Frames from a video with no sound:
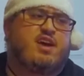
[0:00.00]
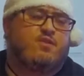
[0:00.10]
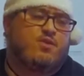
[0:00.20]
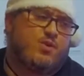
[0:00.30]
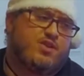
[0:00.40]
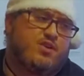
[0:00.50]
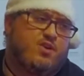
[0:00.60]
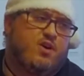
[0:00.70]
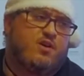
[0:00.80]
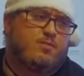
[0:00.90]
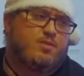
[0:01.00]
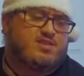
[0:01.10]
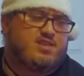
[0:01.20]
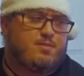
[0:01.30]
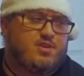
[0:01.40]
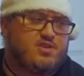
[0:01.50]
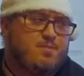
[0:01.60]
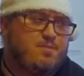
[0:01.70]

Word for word: I don't know what they're called, but it's like a bunch of